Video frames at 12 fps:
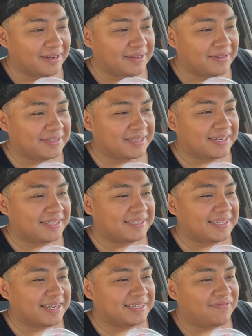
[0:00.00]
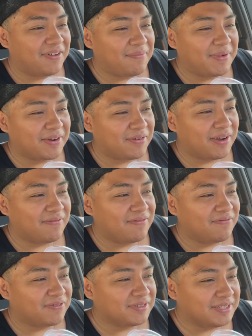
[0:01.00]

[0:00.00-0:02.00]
is it gonna satisfy my craving for